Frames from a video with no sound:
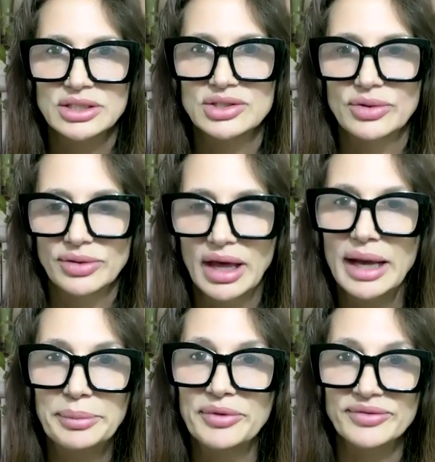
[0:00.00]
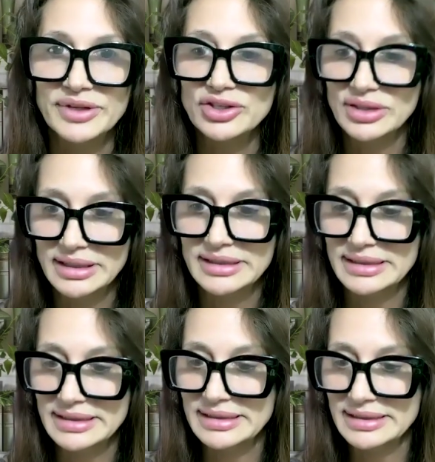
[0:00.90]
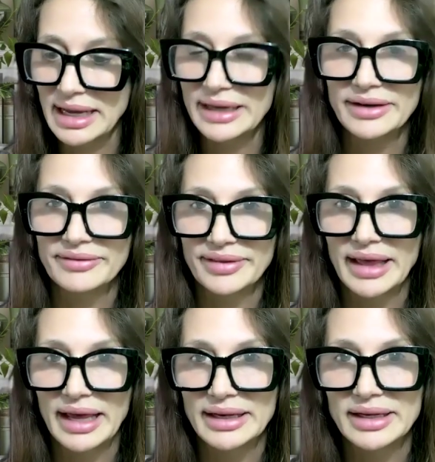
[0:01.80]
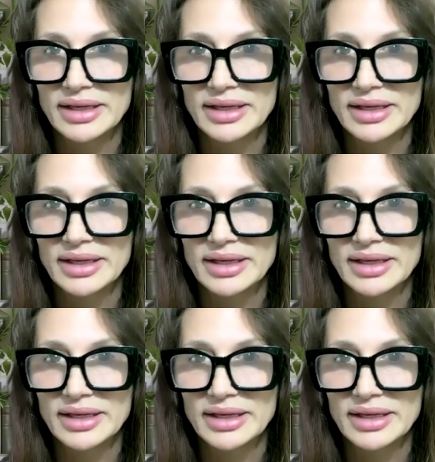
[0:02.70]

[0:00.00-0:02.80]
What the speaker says: So the hypervigilance is a sign of that.